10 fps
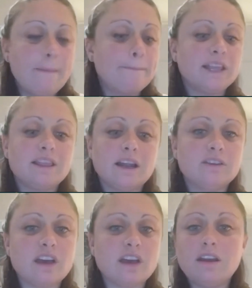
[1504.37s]
but
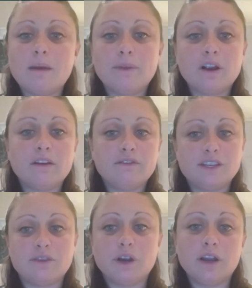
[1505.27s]
there's a number of
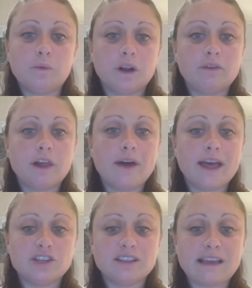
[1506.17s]
different workflow
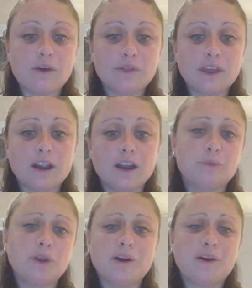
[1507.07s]
engines out there.
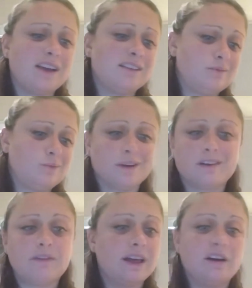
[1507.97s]
Aprimo has
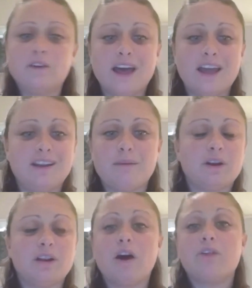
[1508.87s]
workflow and a
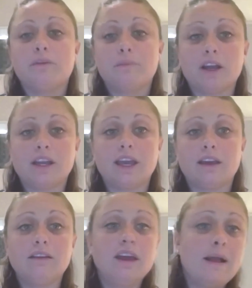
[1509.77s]
number of other
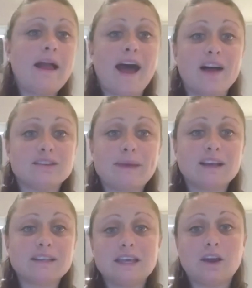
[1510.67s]
marketing
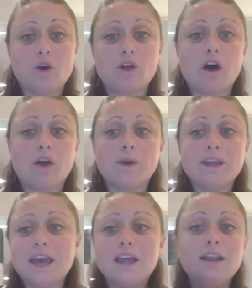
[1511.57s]
aspects that go along with
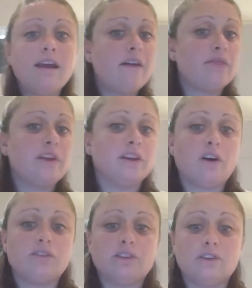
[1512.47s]
it. There's
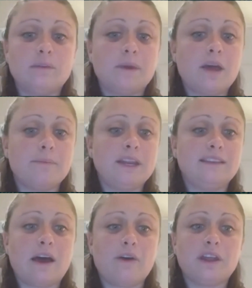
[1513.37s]
also some
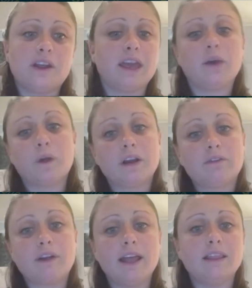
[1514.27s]
companies out there like
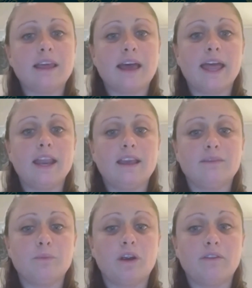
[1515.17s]
Workfront that
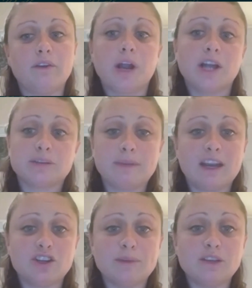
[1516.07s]
is more of a project
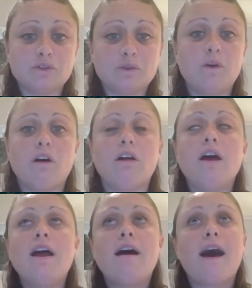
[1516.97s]
management tool.
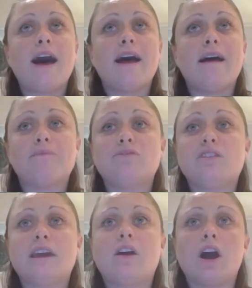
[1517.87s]

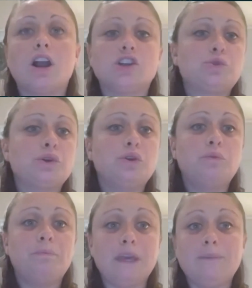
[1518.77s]
There are
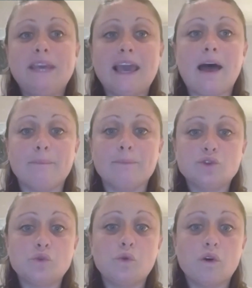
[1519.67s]
true BPM
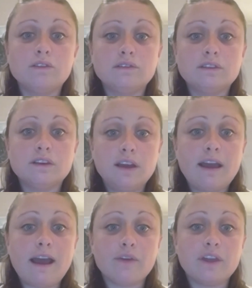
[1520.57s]
tools
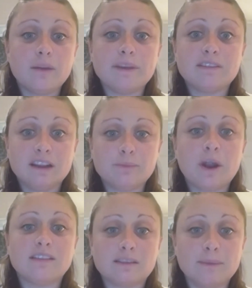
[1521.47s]
out there, business
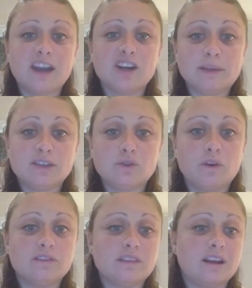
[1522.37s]
process management
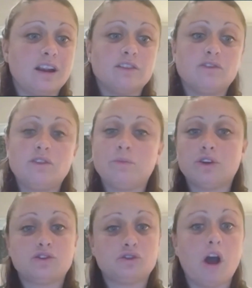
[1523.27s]
tools that are super
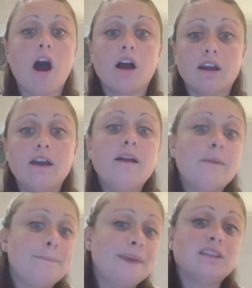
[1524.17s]
strong
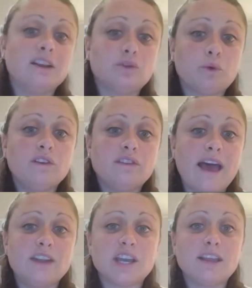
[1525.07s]
business rules
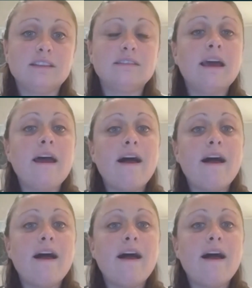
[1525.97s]
engines.